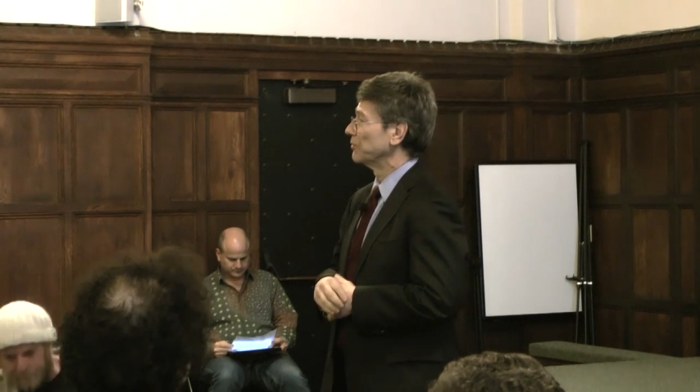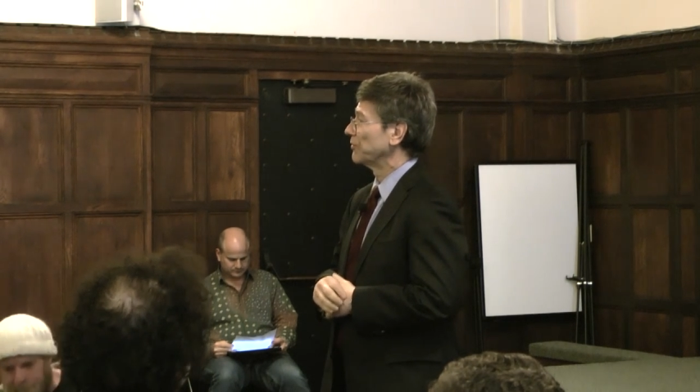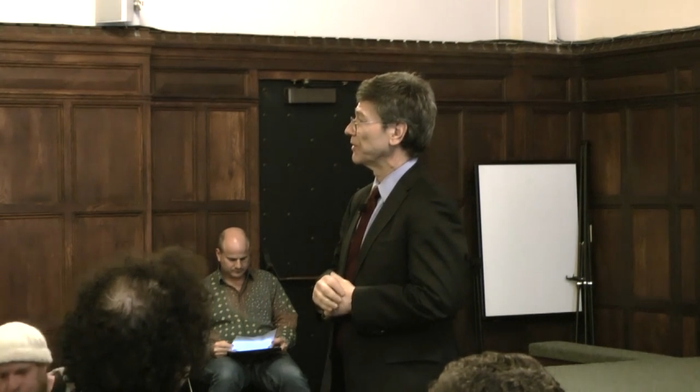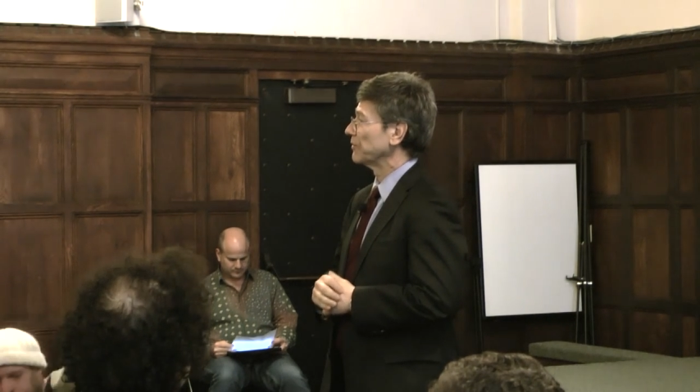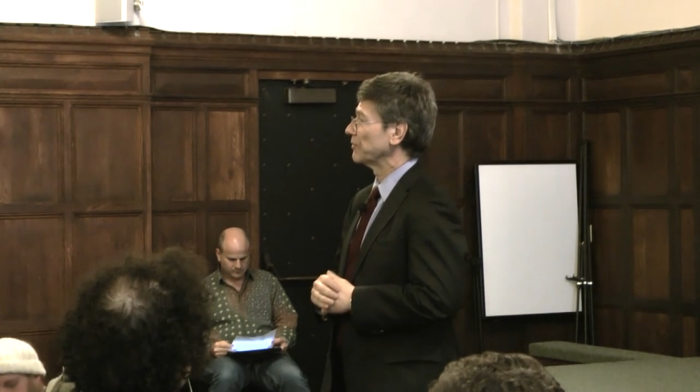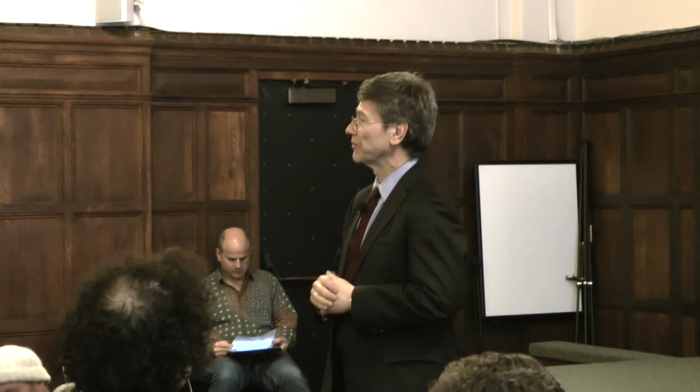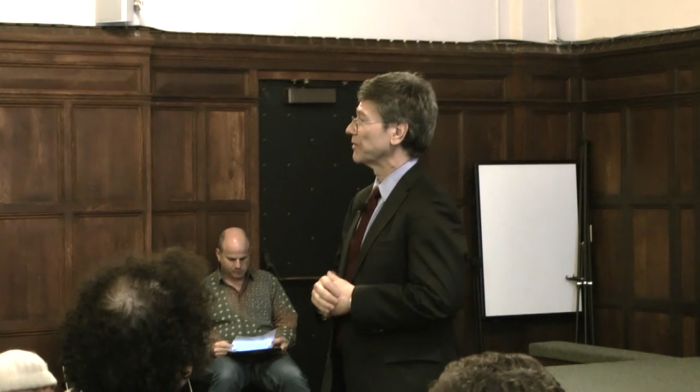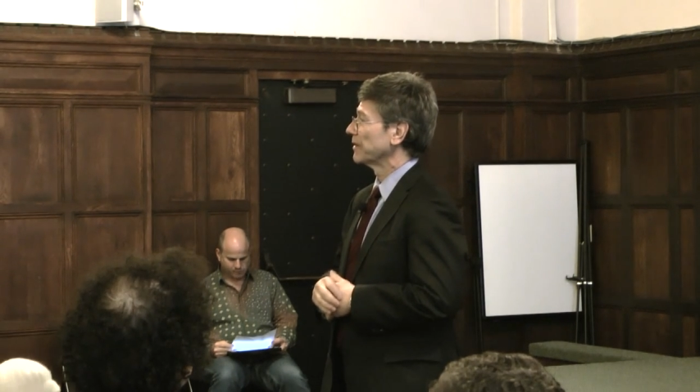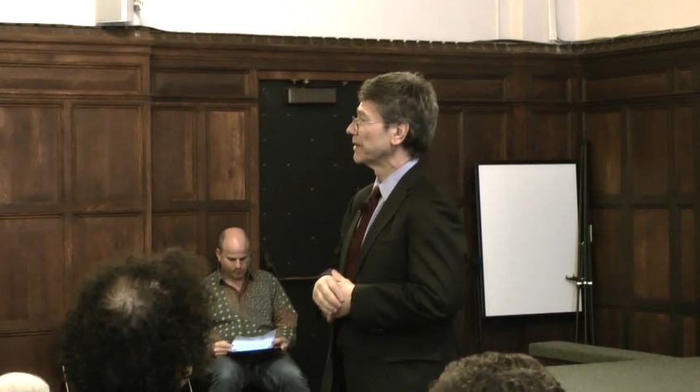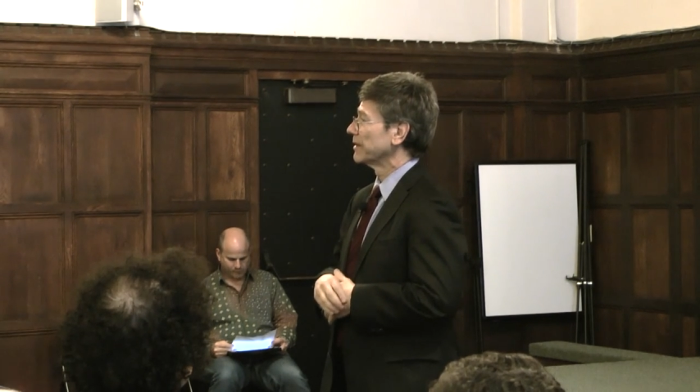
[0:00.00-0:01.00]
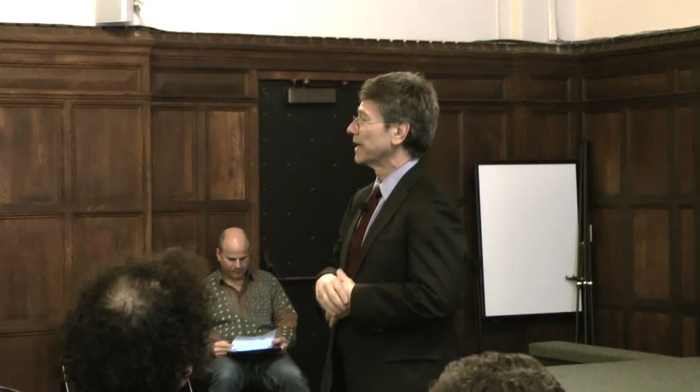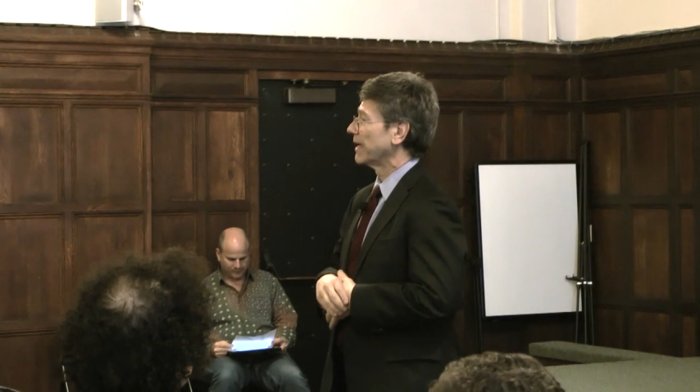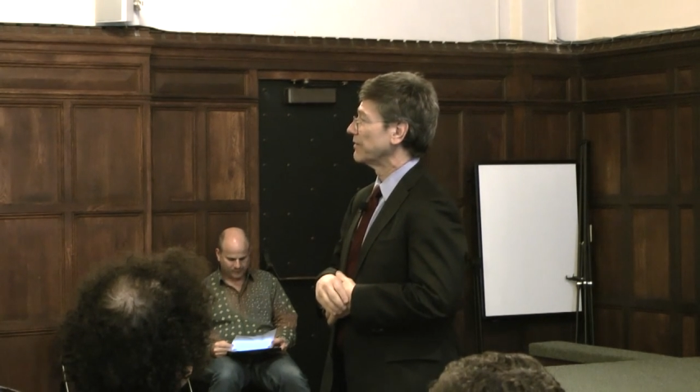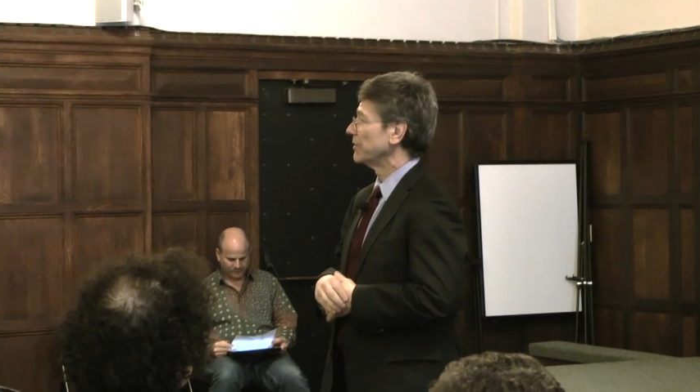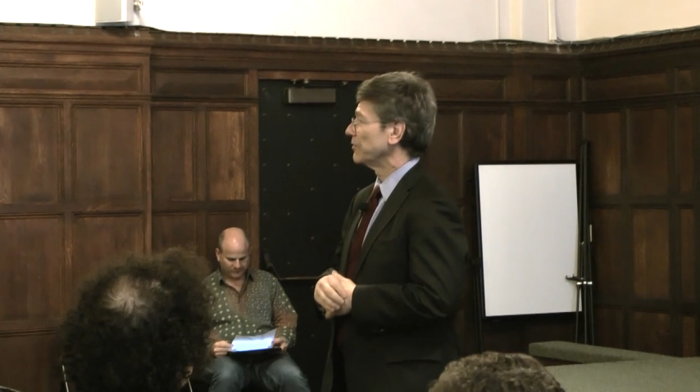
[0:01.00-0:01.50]
since
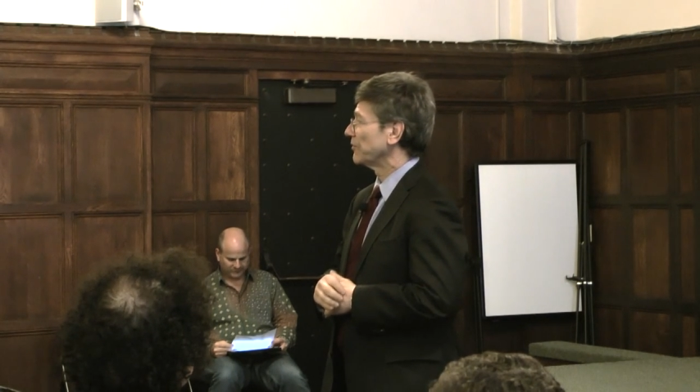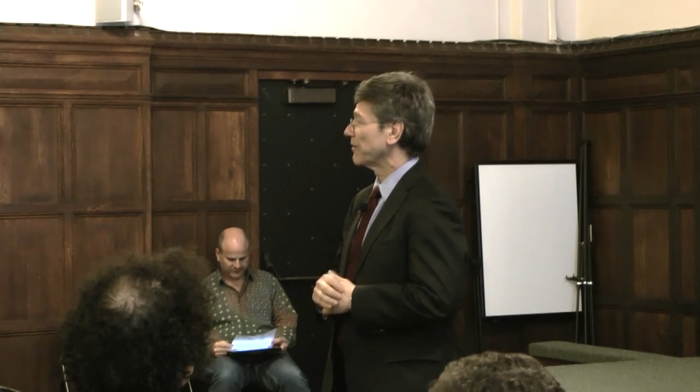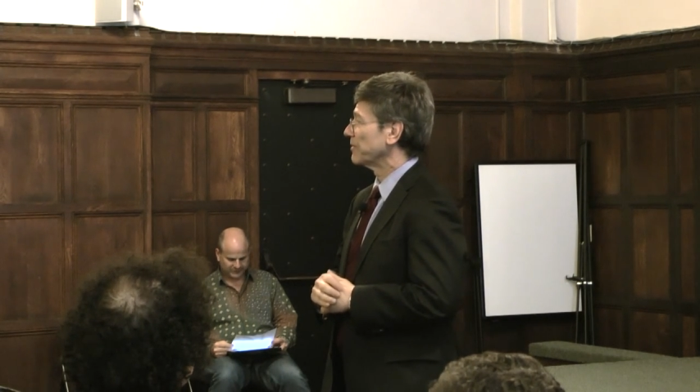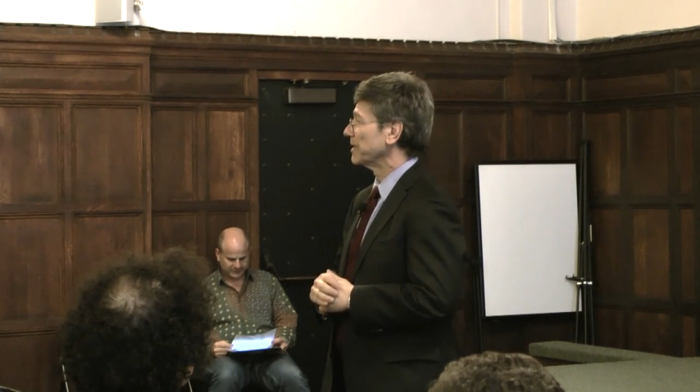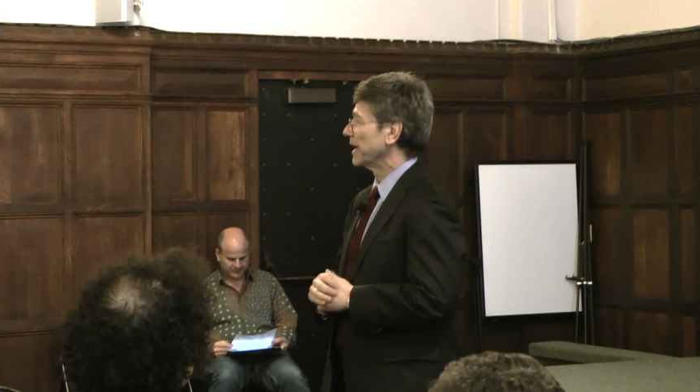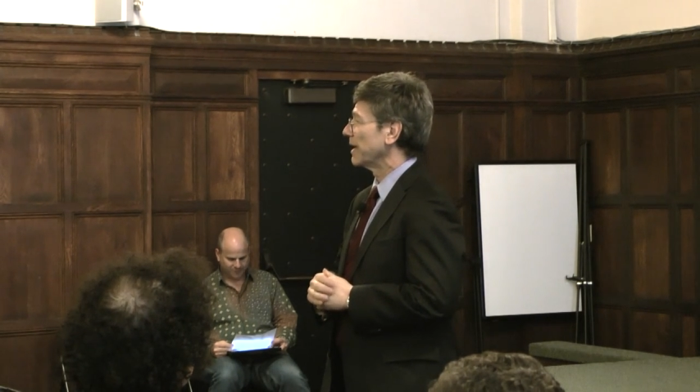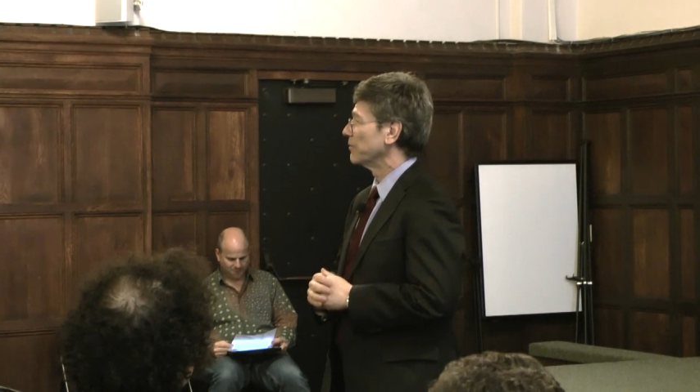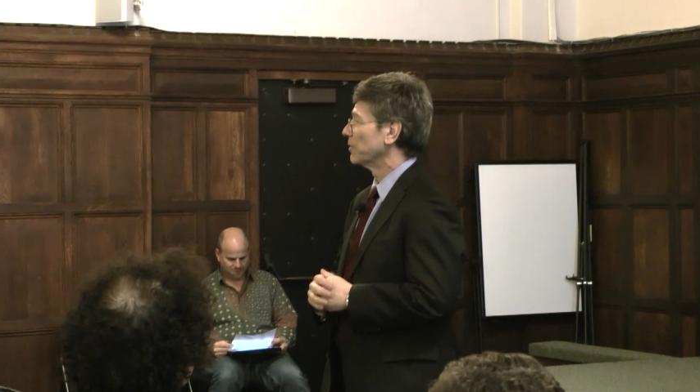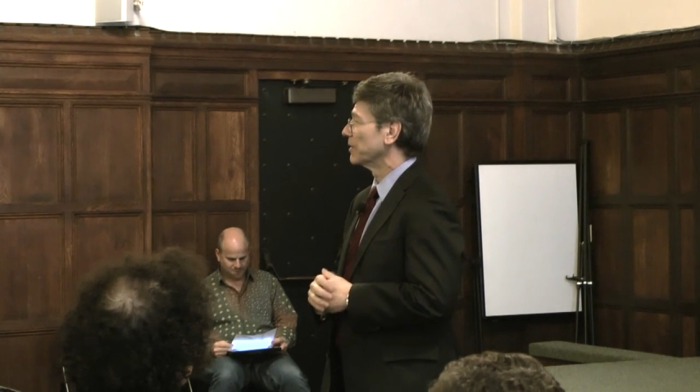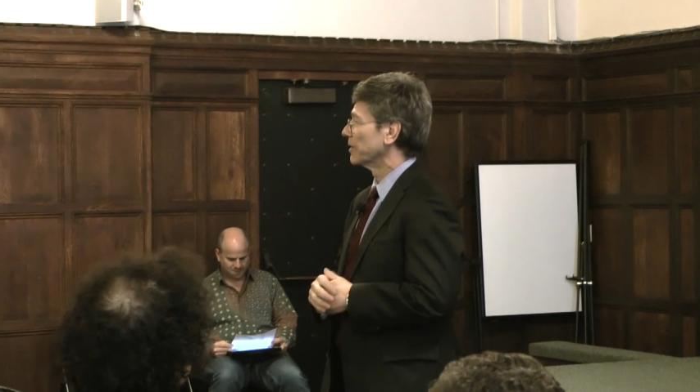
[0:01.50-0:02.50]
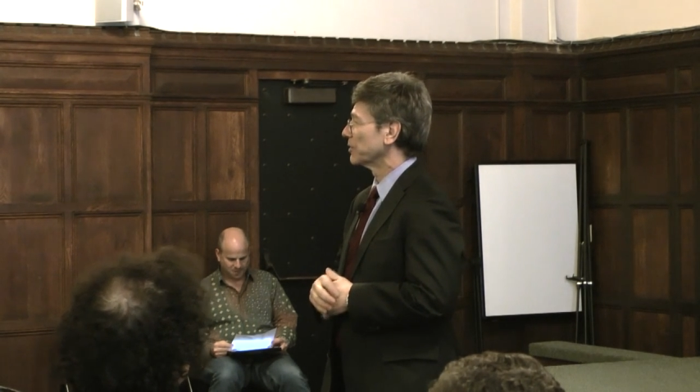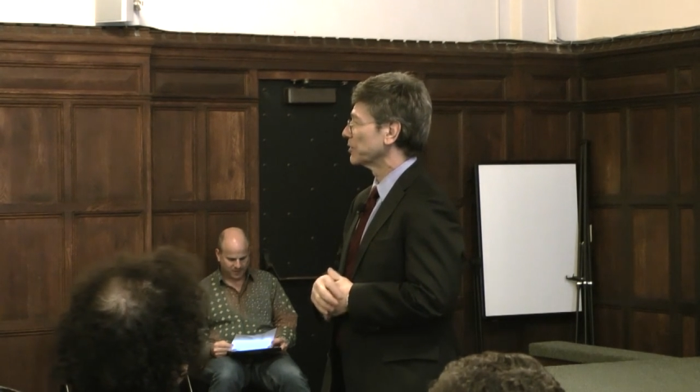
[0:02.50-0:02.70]
nineteen seventy-eight, when Deng